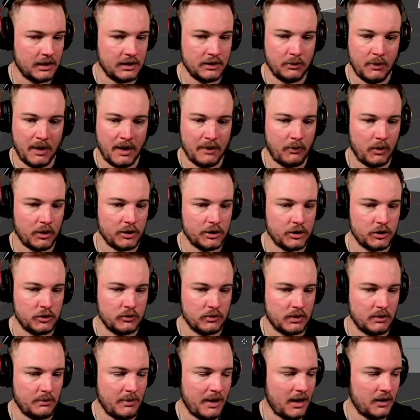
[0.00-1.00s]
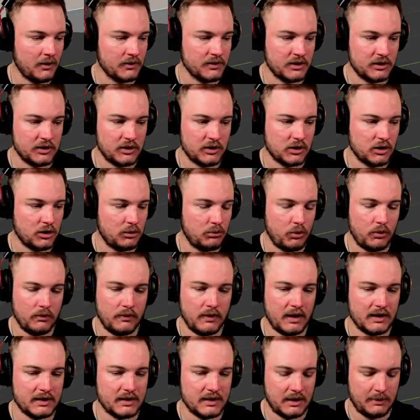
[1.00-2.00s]
matter what you do with the mouse, it's just going to move that
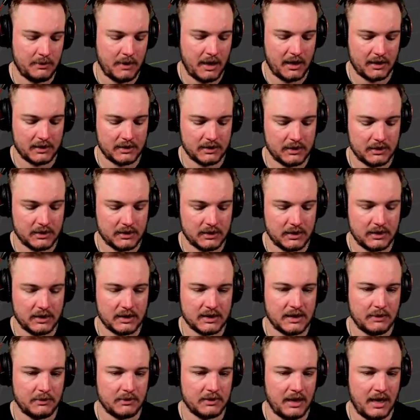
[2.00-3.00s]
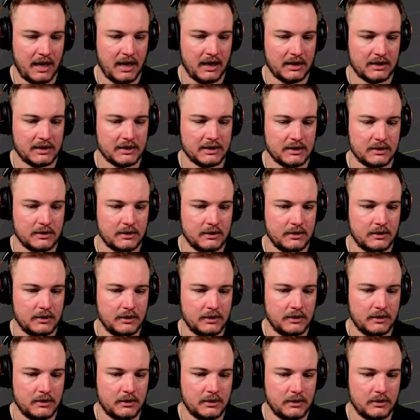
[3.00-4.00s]
same axis. And the same with X.
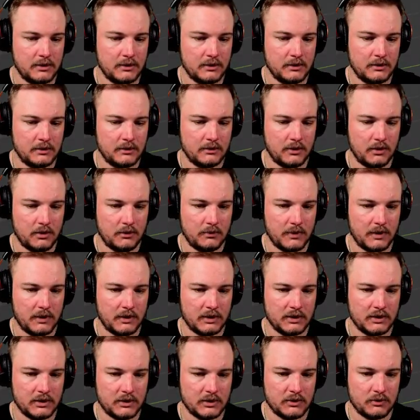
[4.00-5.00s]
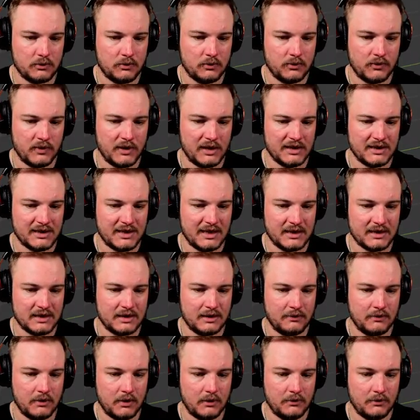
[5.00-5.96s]
Oh, that's just really sensitive though.